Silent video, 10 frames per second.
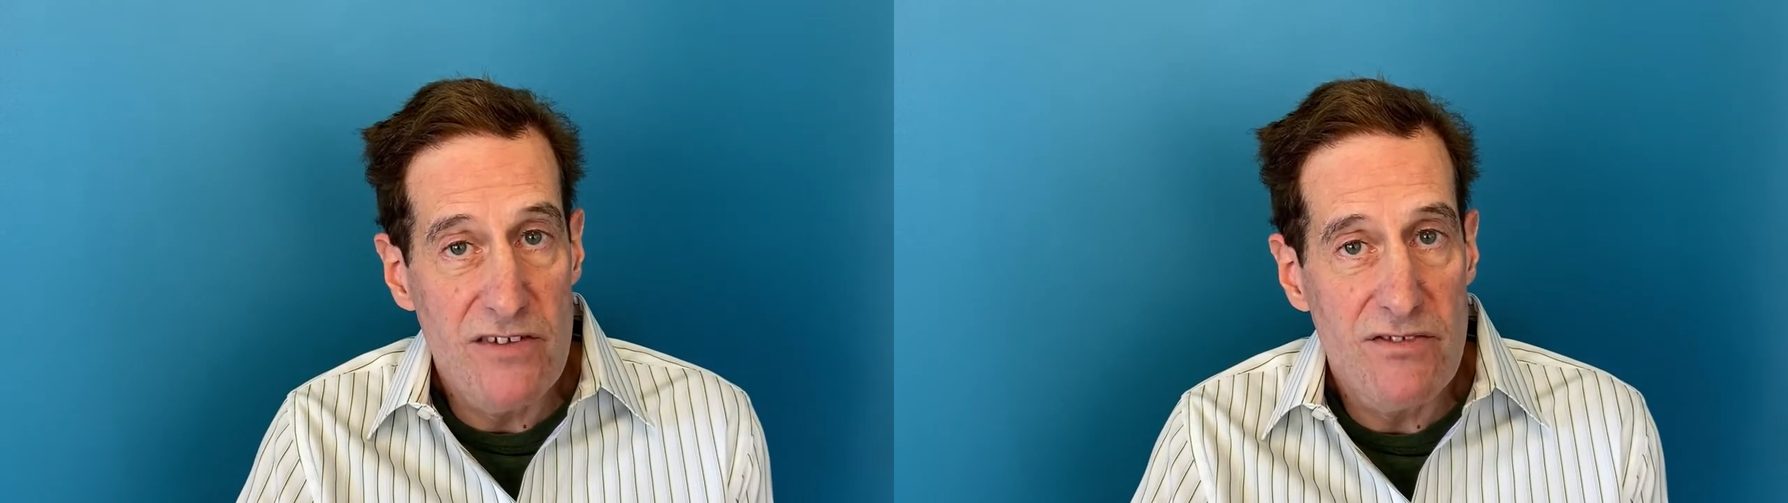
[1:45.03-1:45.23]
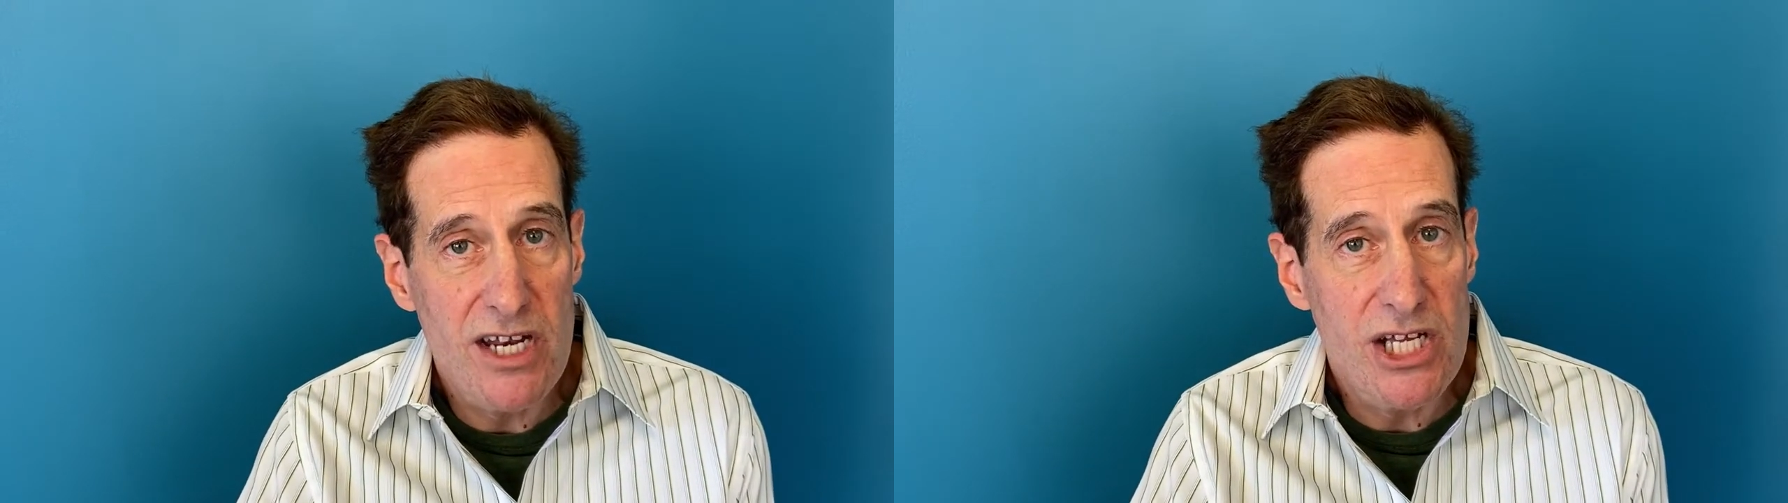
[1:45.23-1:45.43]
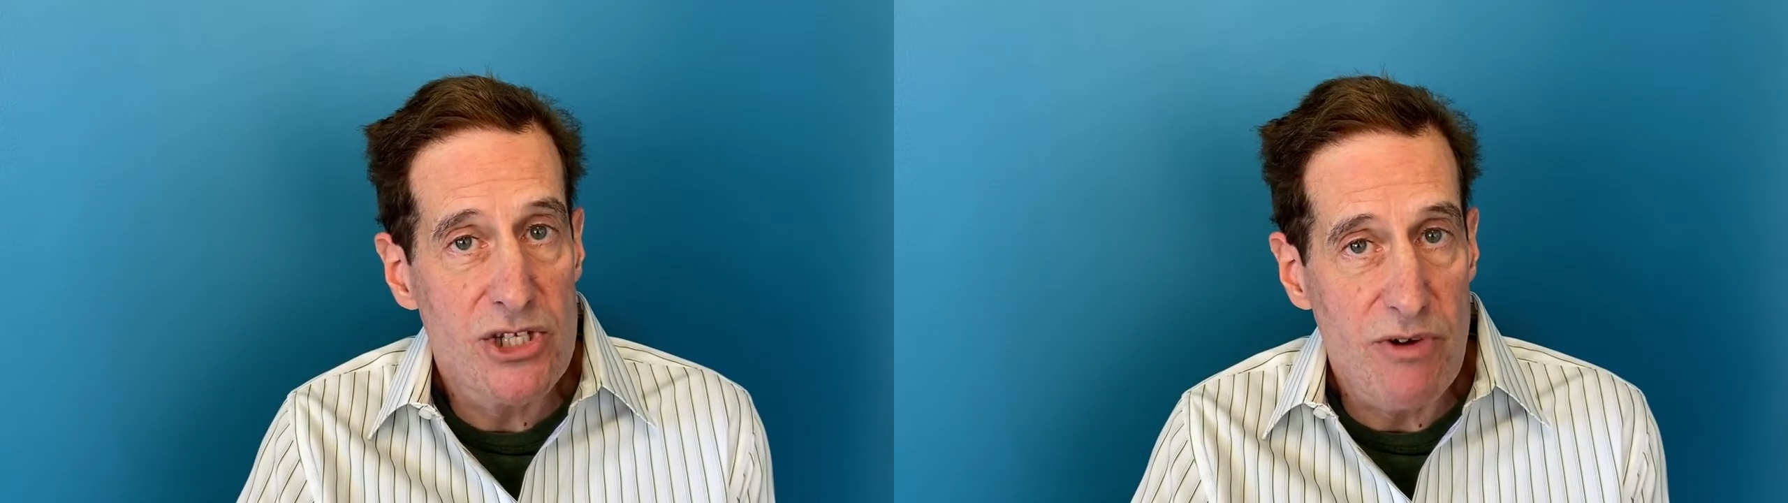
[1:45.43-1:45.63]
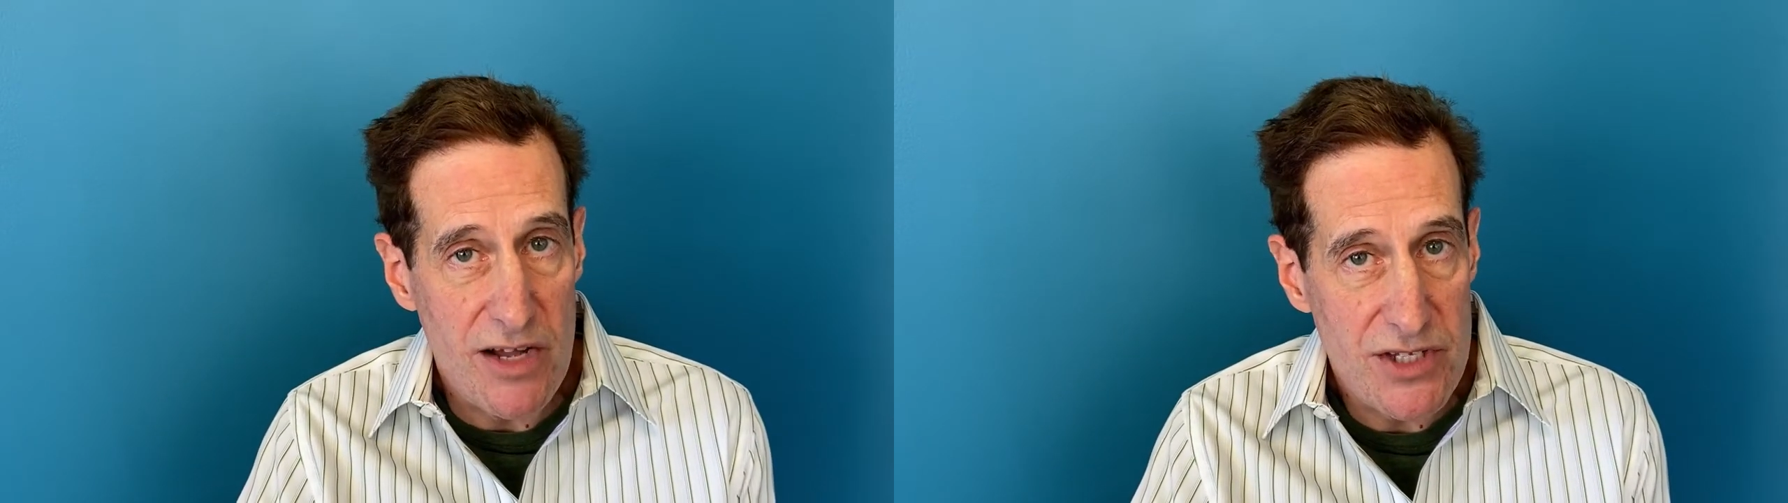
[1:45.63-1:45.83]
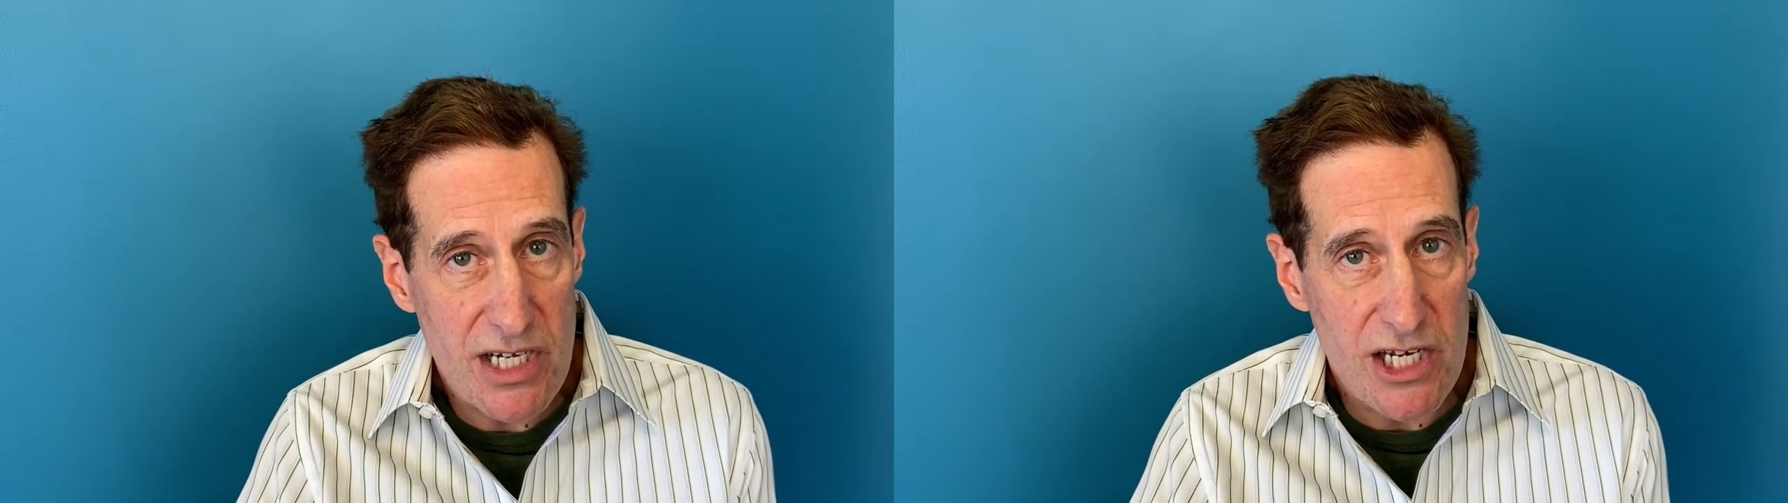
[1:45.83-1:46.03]
funding
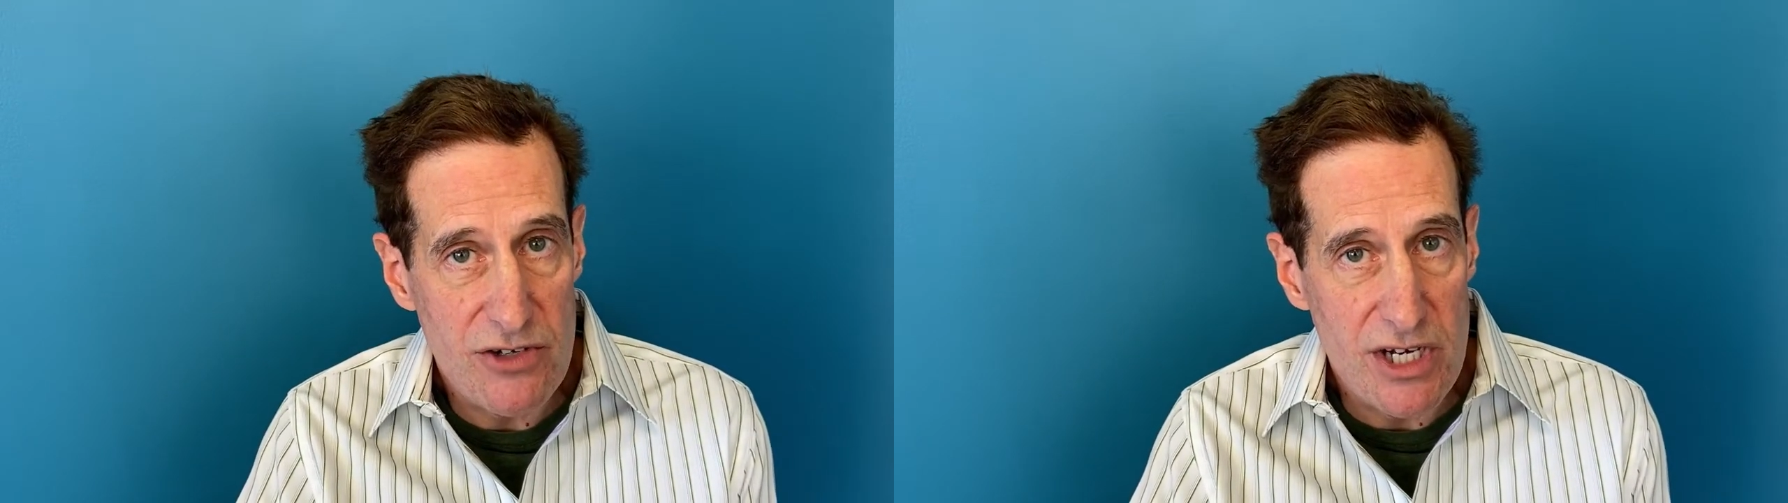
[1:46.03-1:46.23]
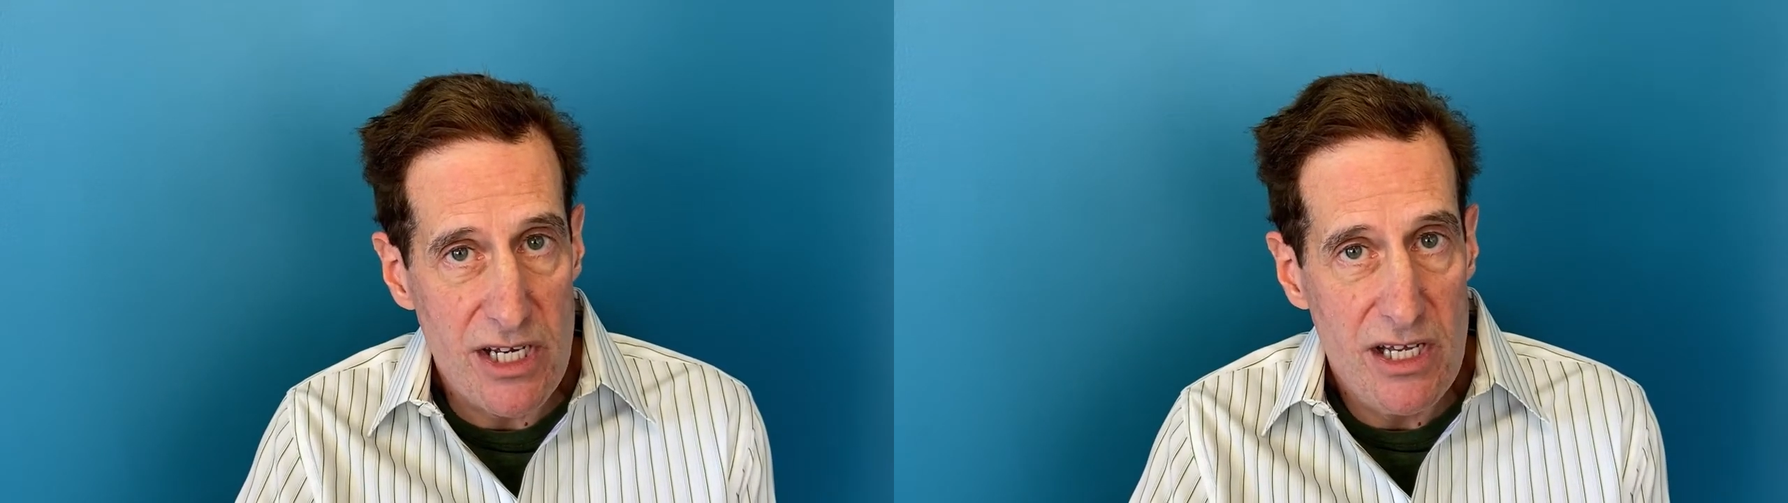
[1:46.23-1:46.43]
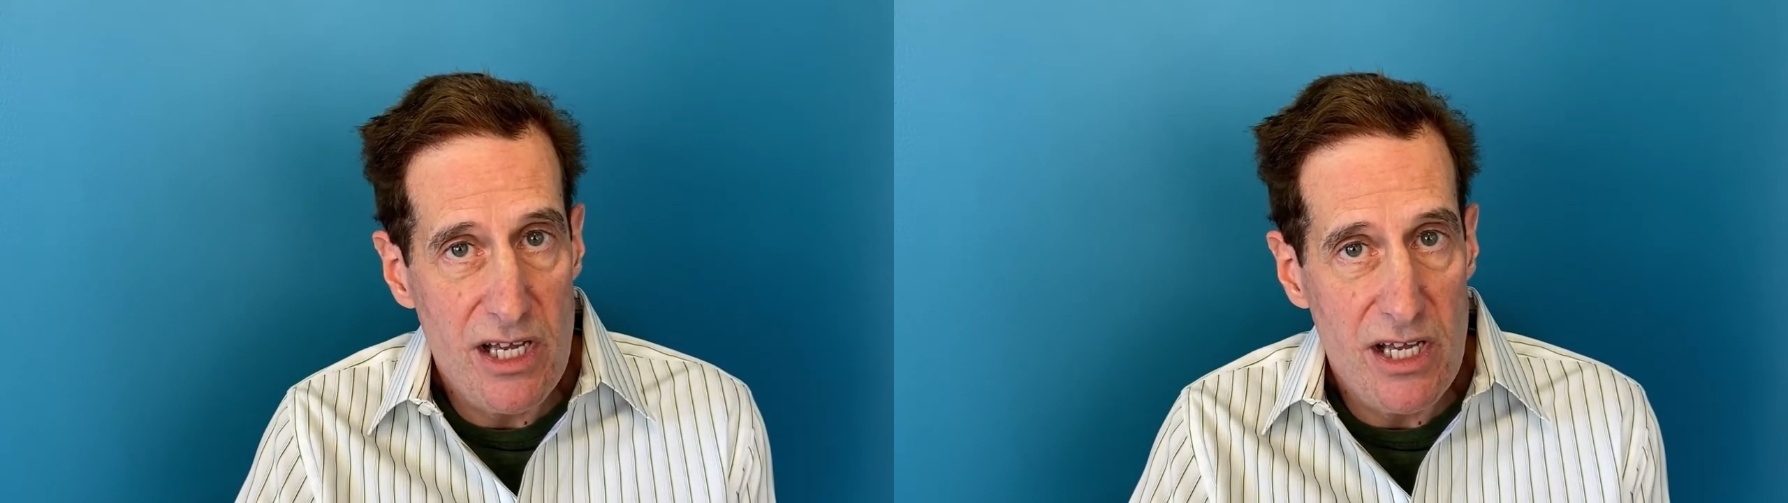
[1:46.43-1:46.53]
throughout the country